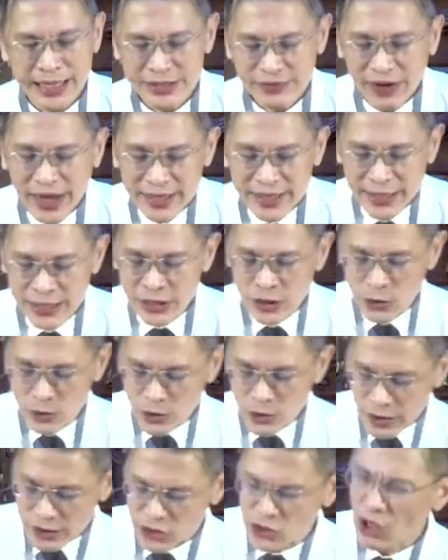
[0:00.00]
As far as I
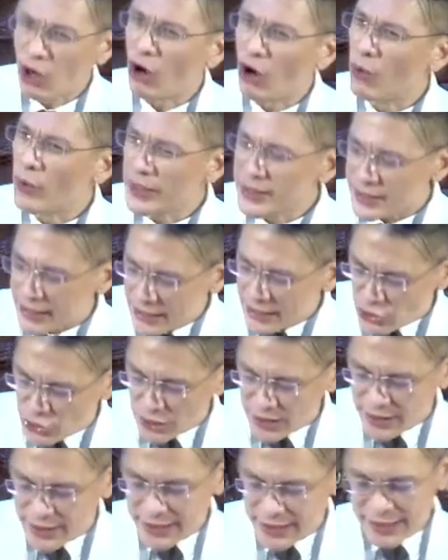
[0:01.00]
know, God is always
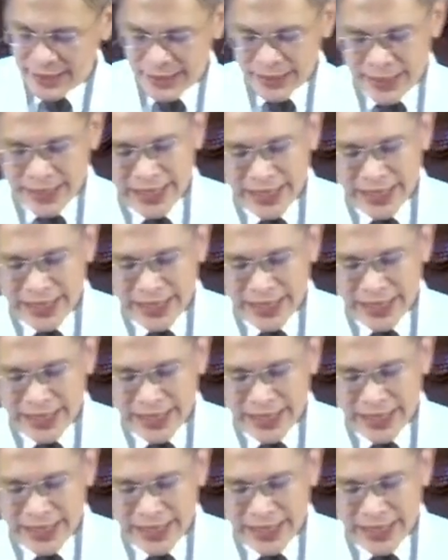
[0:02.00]
interested